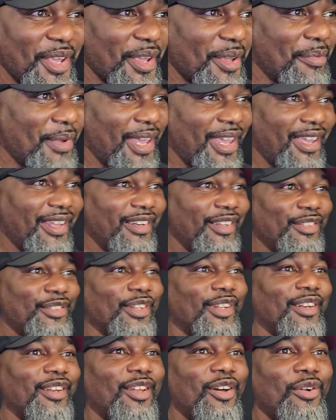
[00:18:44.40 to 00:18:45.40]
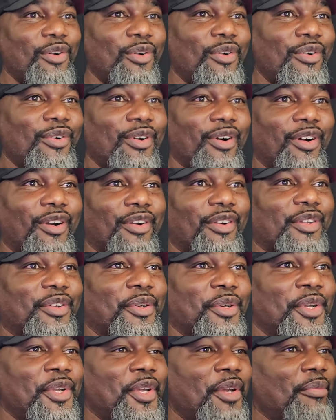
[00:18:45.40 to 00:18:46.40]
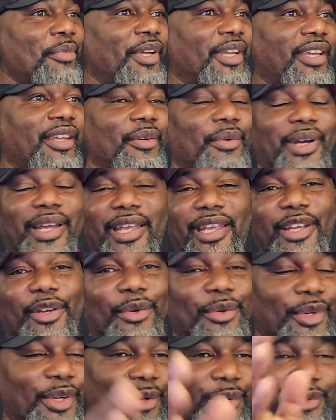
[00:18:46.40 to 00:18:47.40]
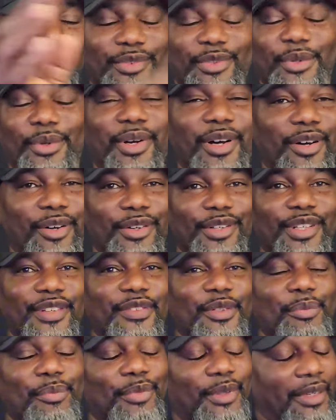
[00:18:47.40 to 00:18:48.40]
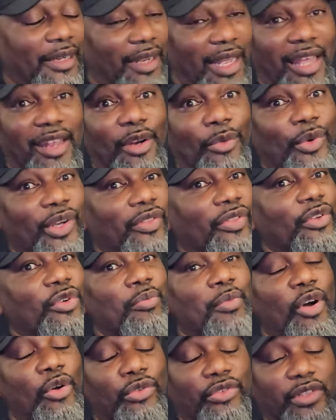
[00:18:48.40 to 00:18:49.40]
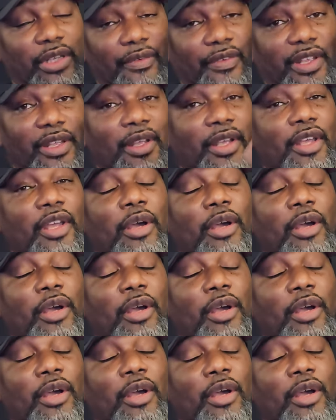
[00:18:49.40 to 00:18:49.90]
Man, this is a long article. But anyway, I ain't going to go through all of it. But I done went through most of it.